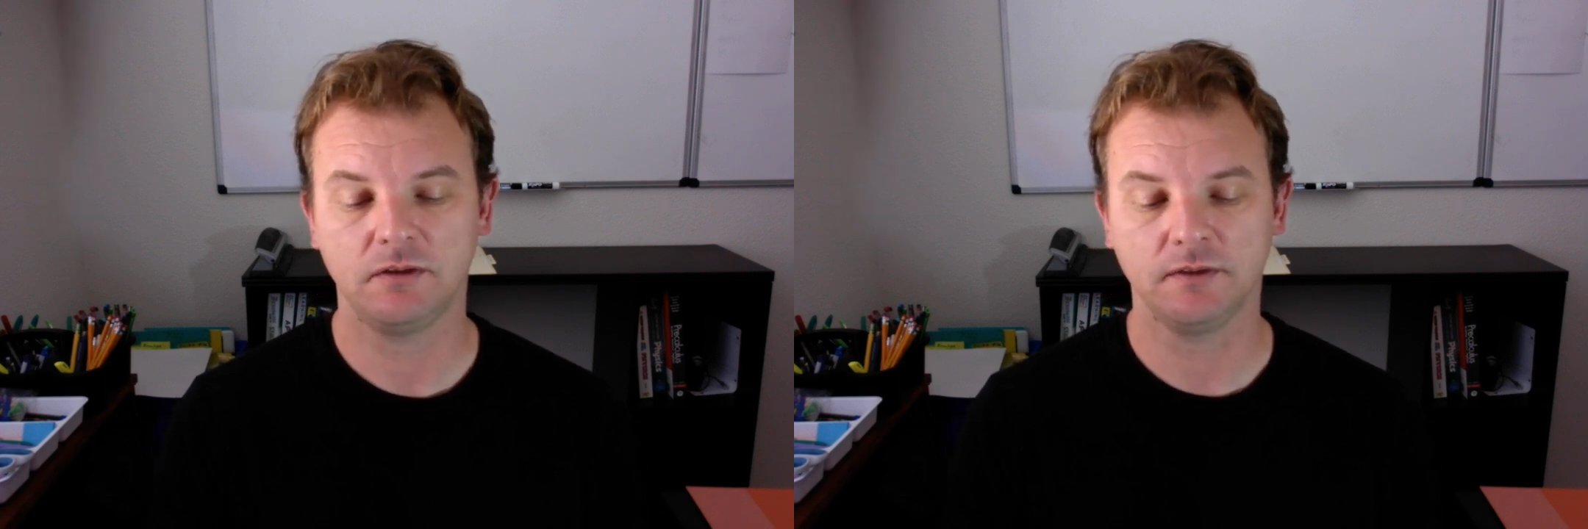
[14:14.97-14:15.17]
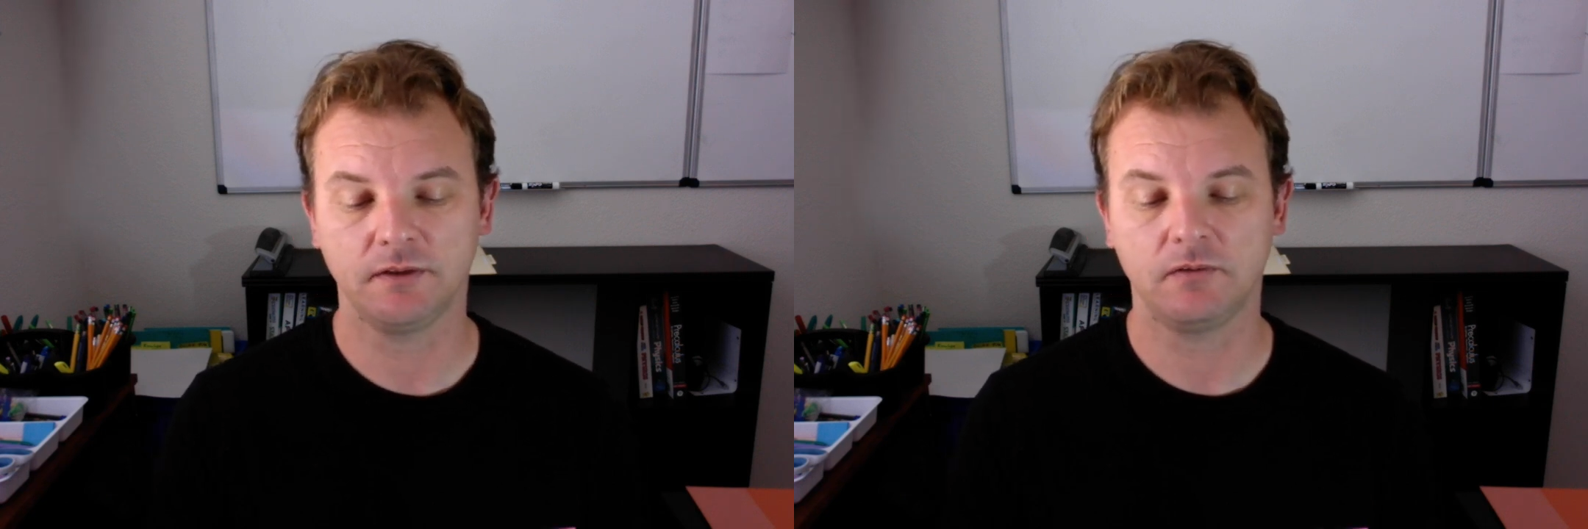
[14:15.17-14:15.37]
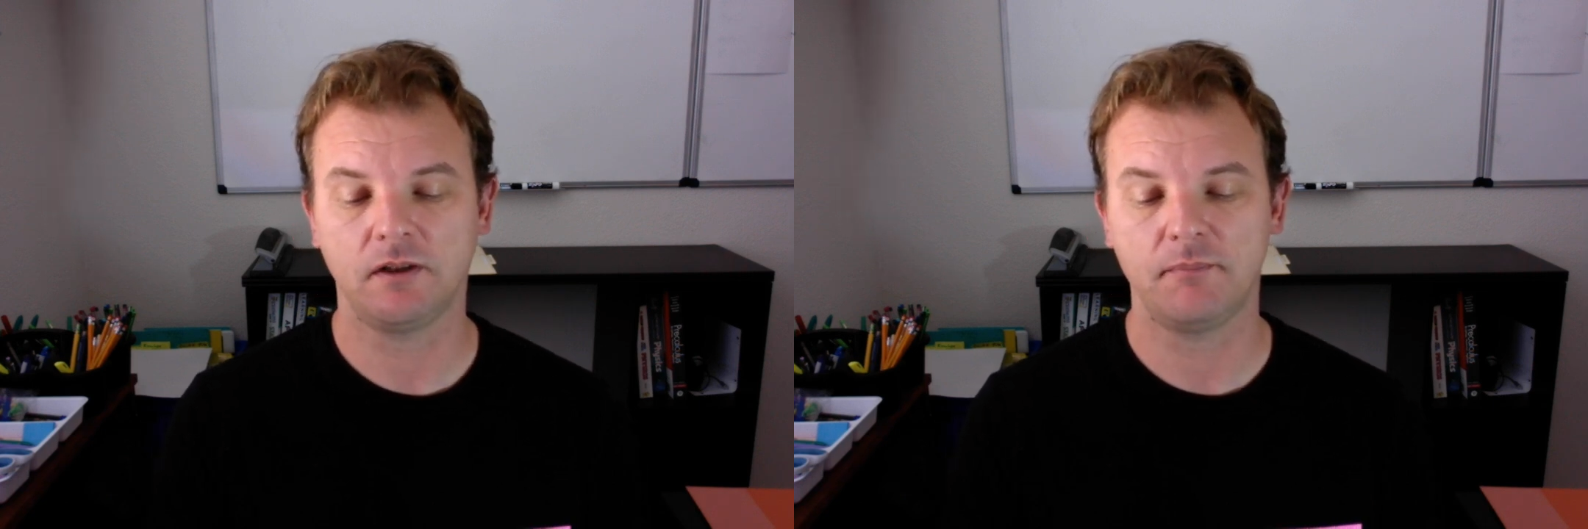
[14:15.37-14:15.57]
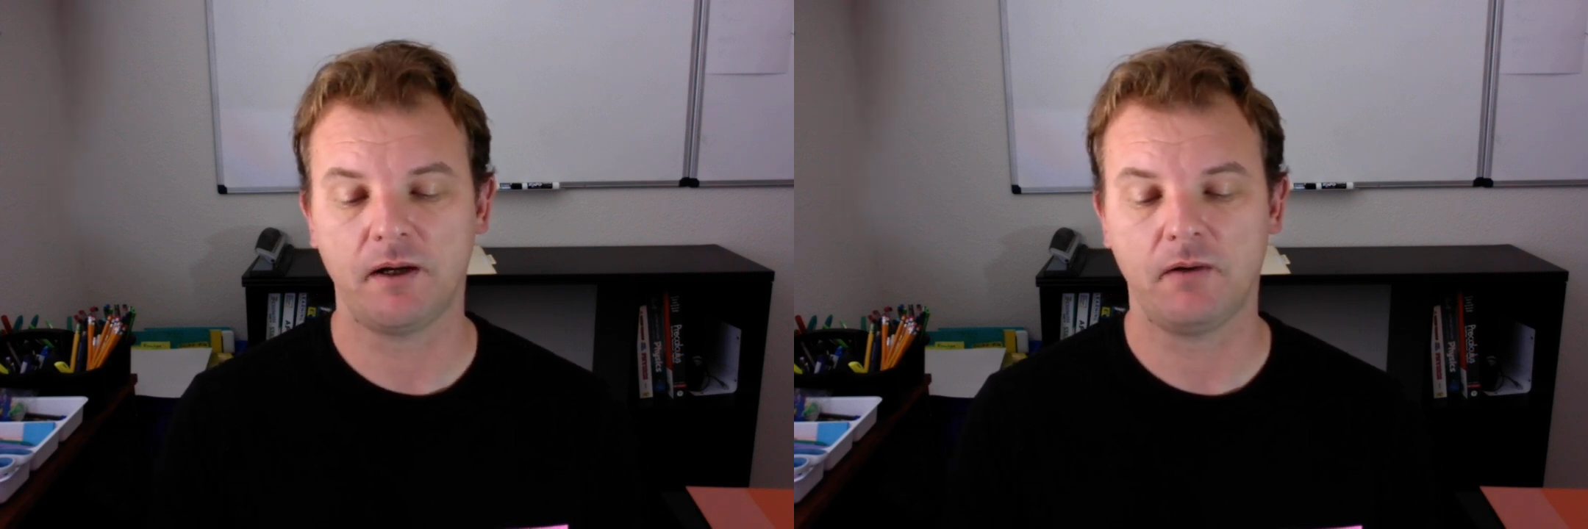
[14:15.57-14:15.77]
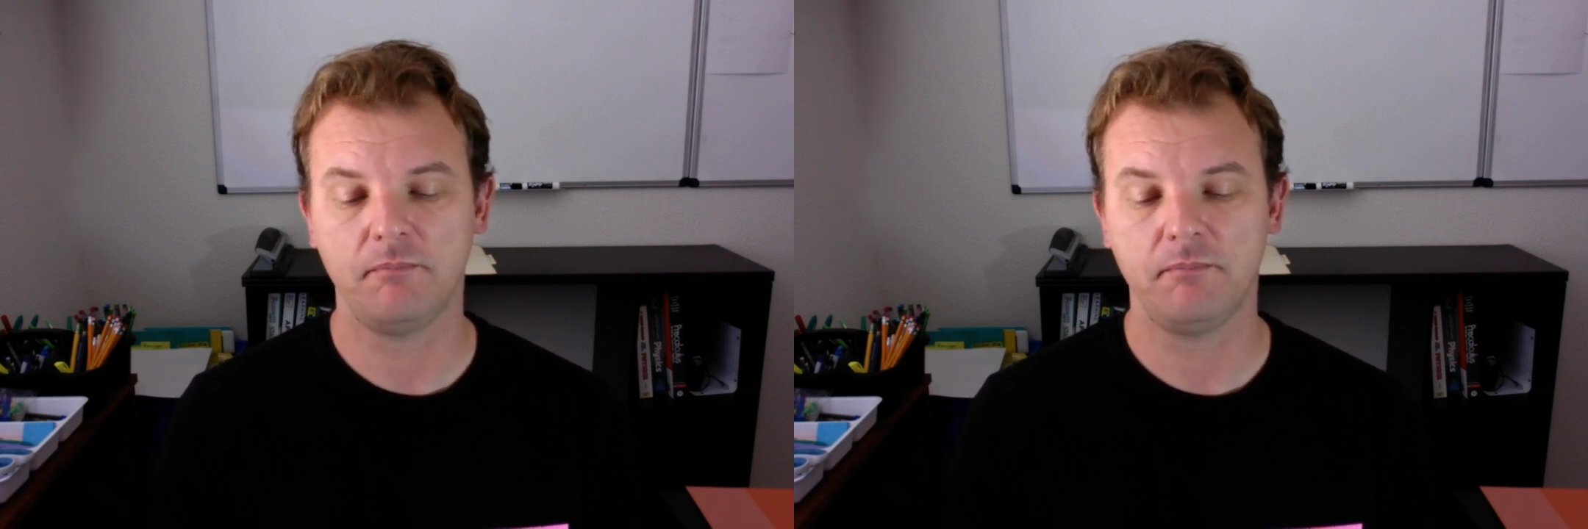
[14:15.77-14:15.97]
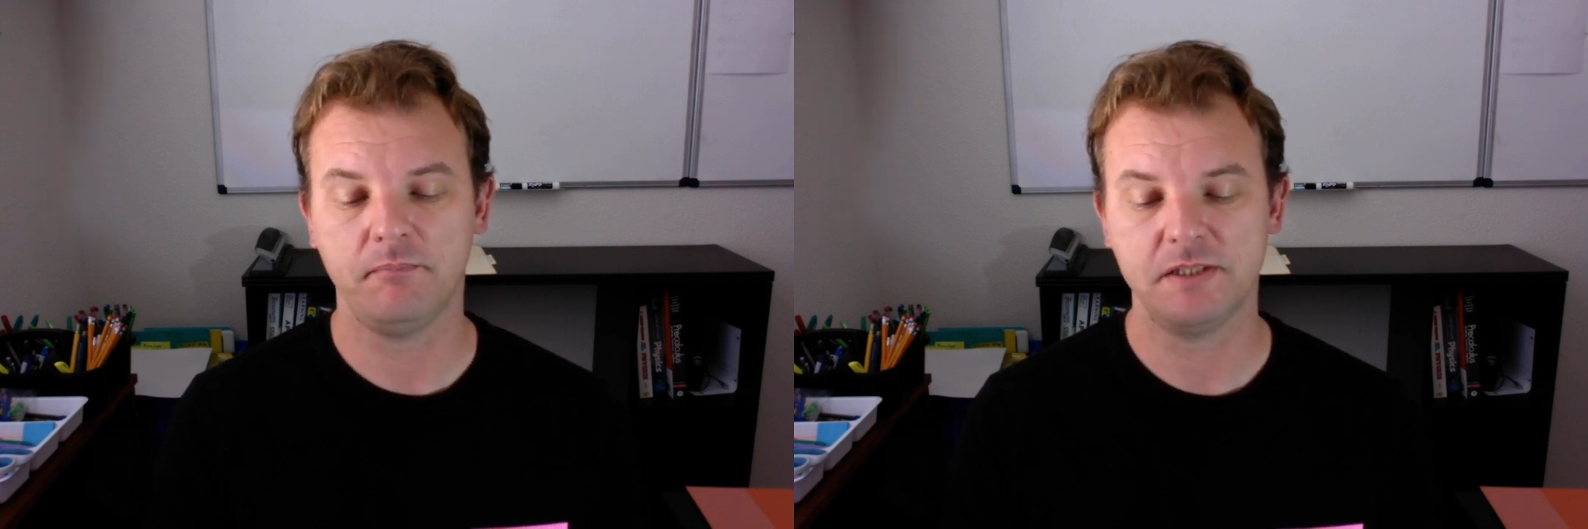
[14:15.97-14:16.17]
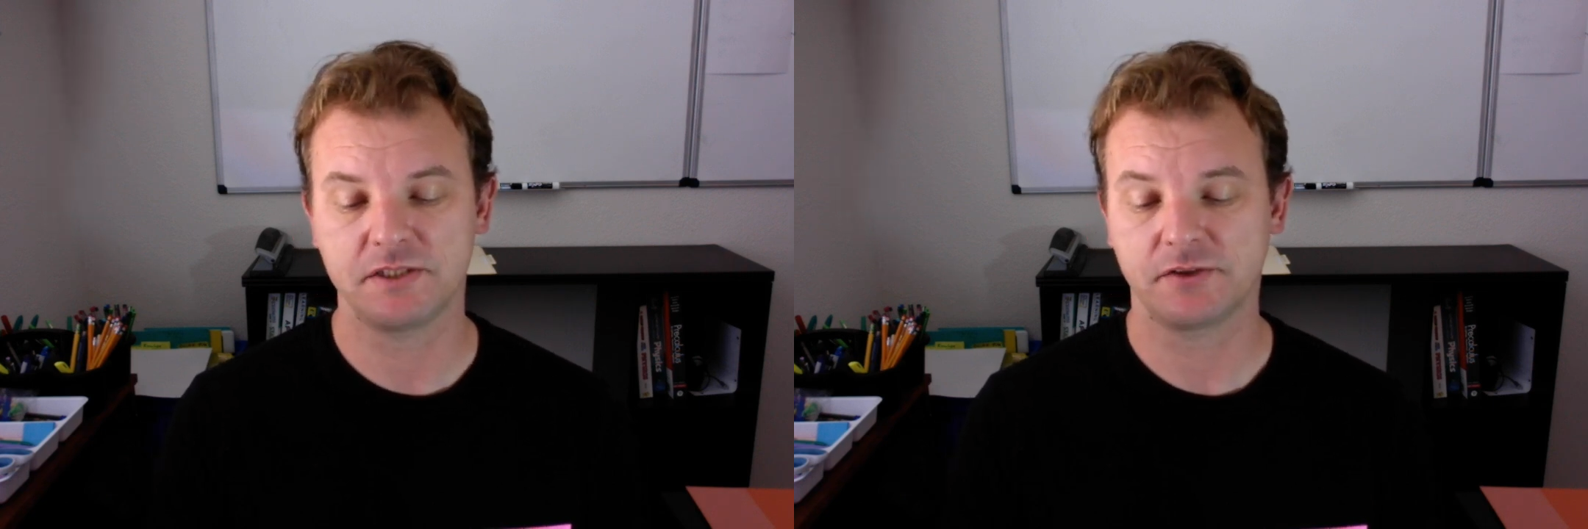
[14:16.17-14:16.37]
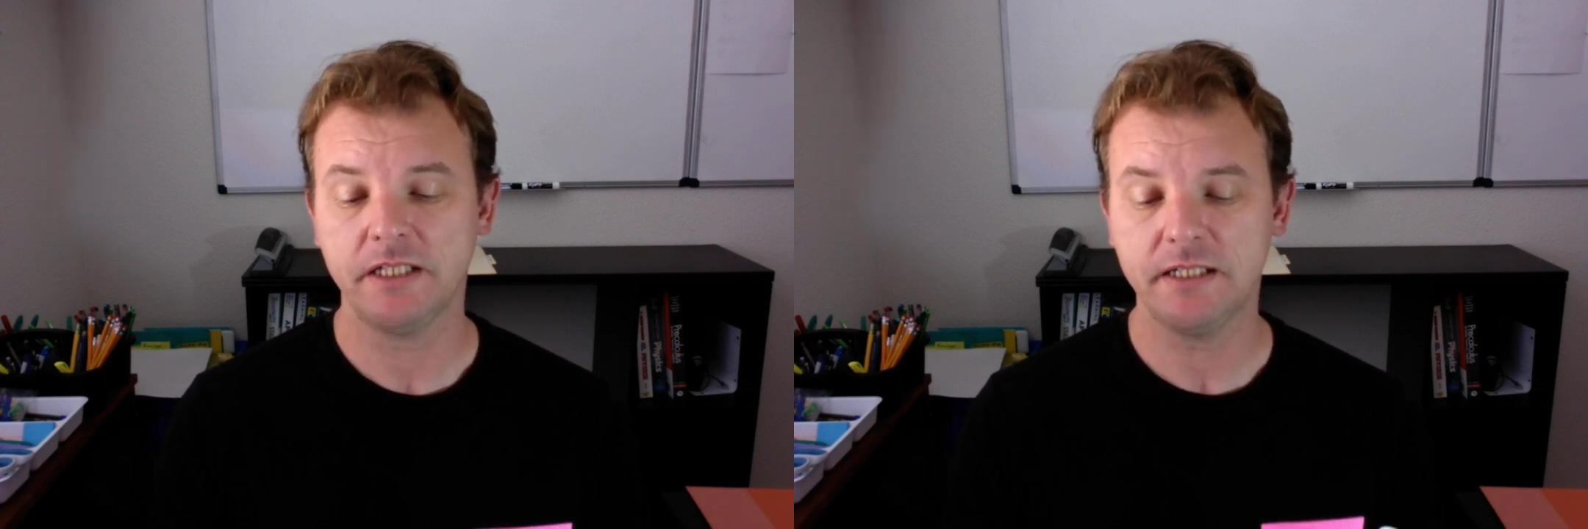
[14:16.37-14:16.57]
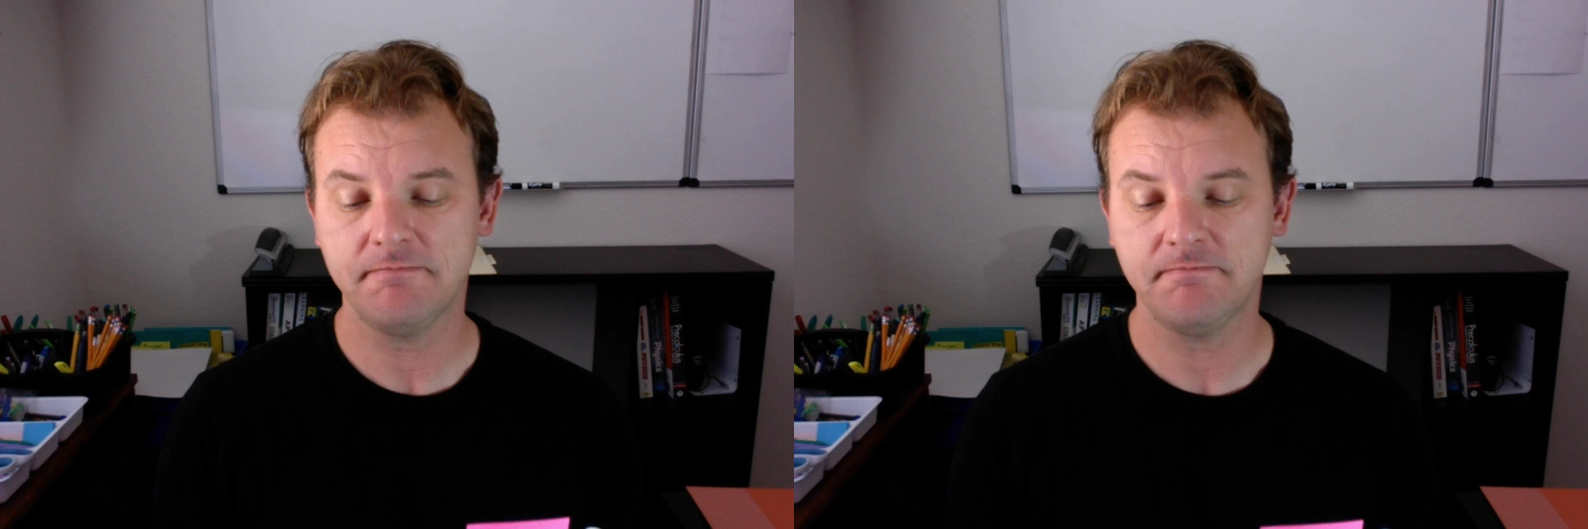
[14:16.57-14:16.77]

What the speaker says: little about misery,